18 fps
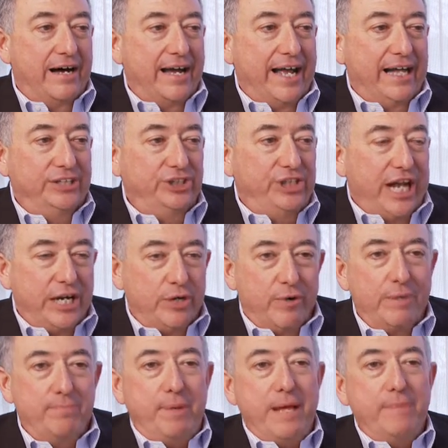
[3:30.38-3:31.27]

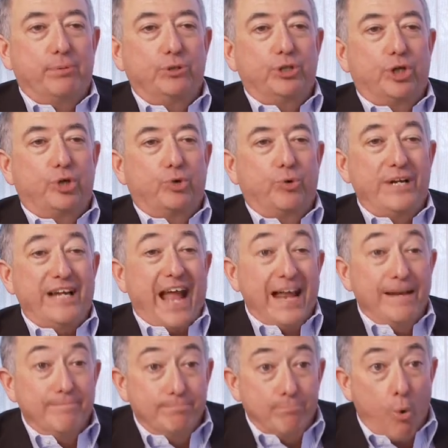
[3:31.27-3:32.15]
engendering people to
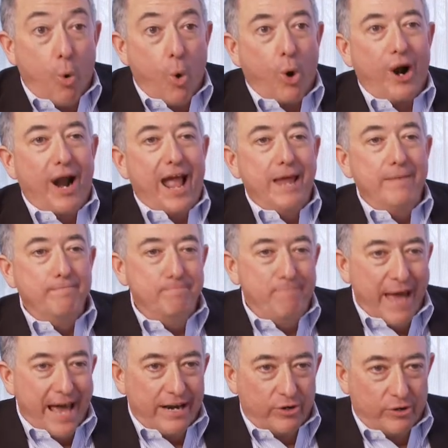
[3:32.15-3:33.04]
create more
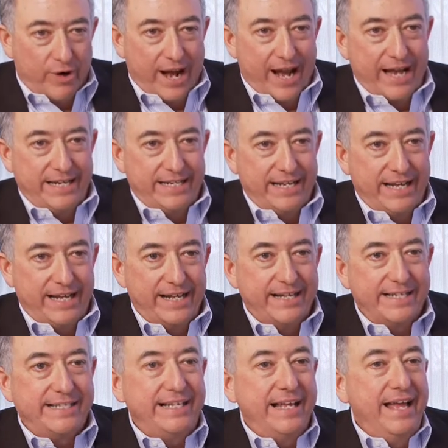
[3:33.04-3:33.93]
and better
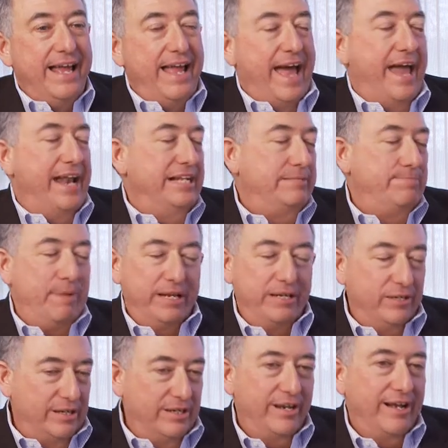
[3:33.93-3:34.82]
ideas. And it's
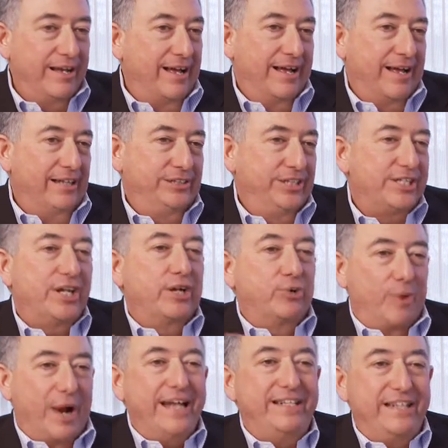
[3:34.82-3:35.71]
been just a
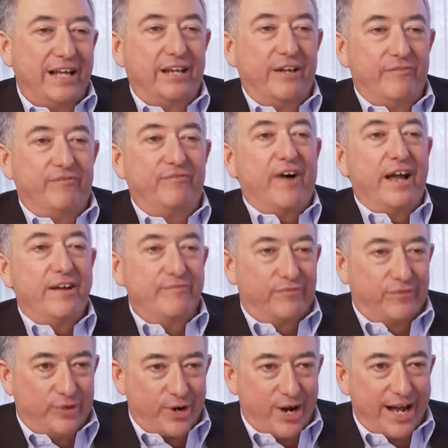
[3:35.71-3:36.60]
great deal of fun
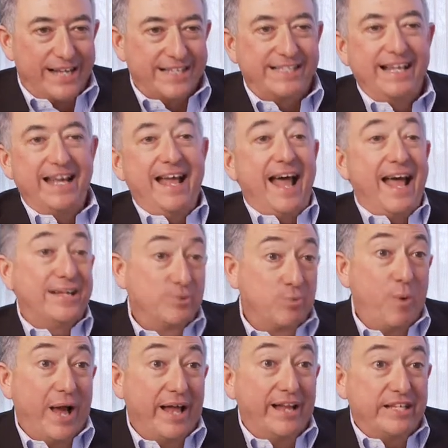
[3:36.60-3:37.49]
for us
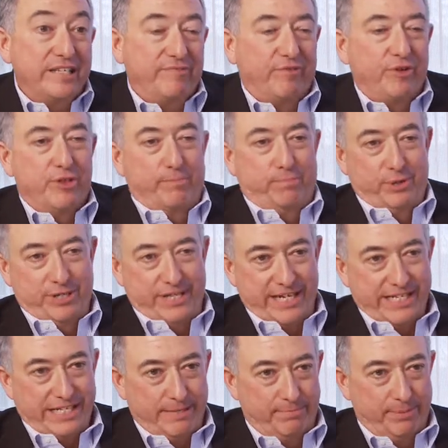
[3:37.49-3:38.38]
as well as for the
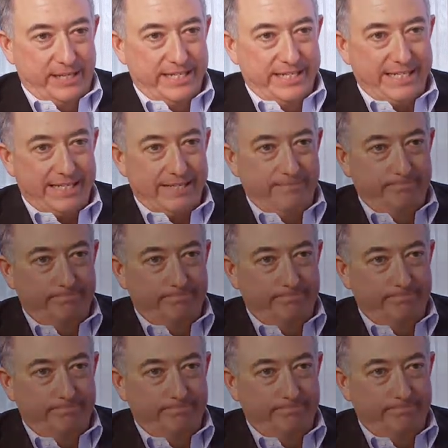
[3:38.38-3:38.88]
participants.